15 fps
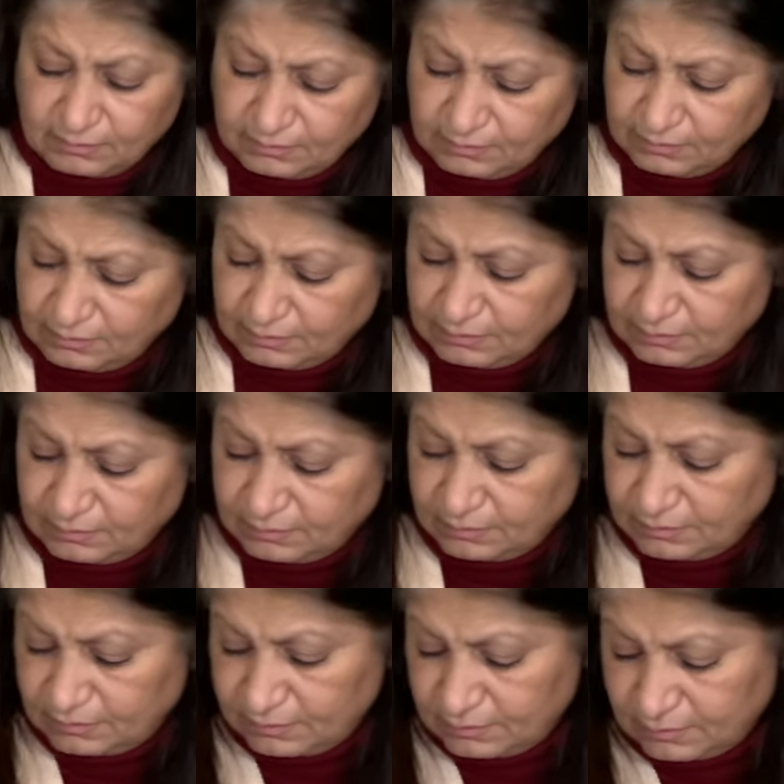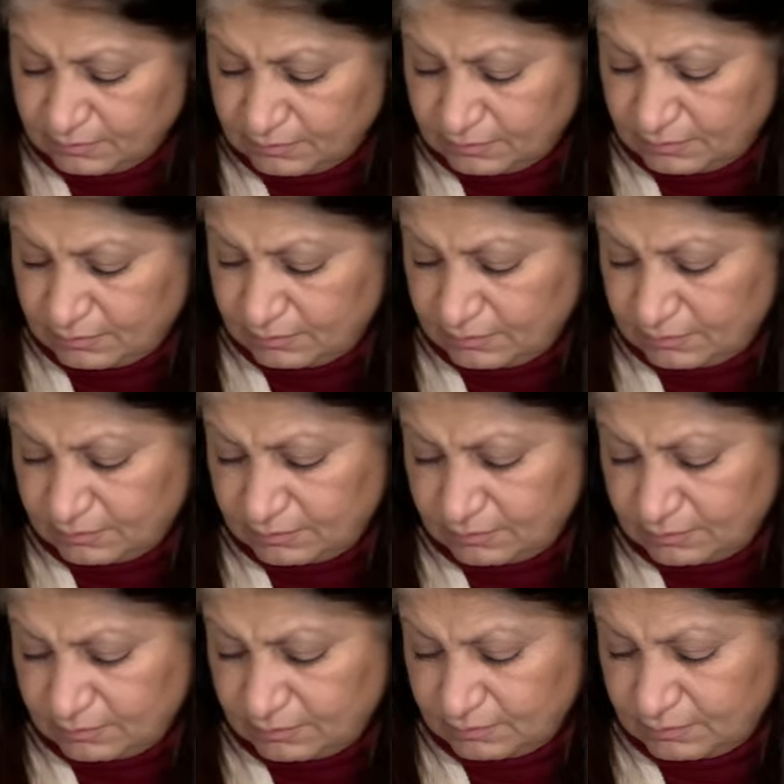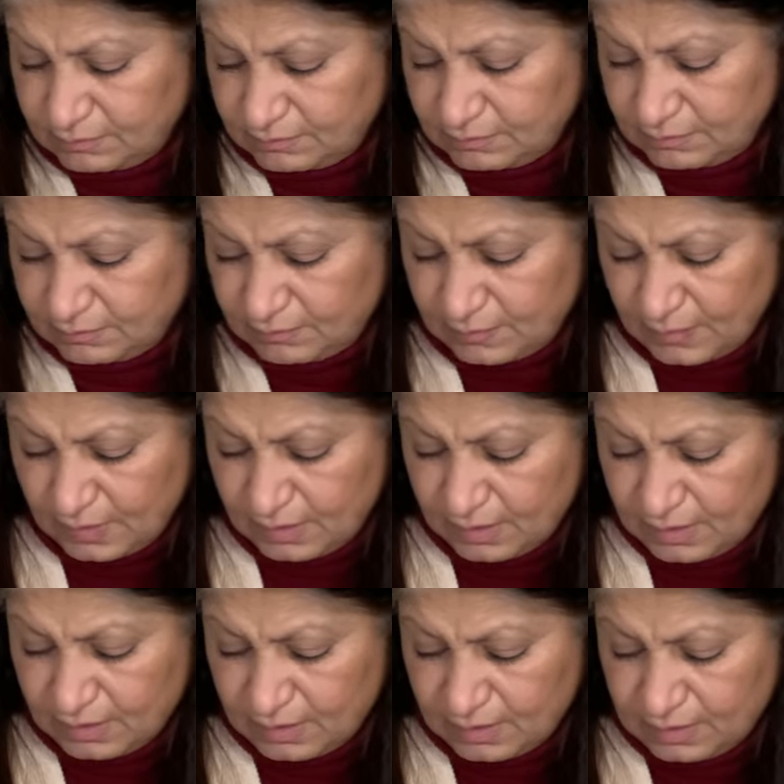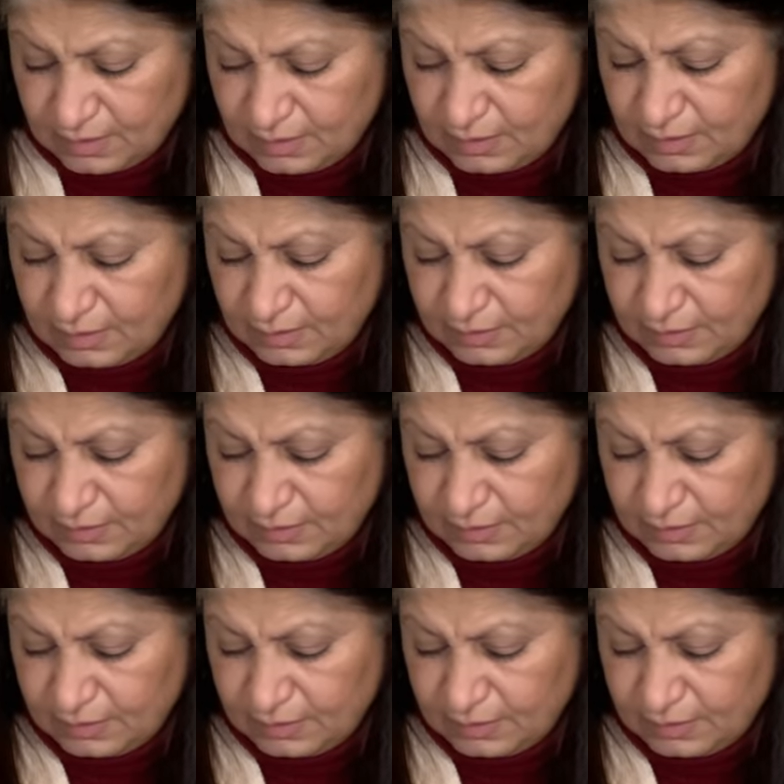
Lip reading: Nobody speaks.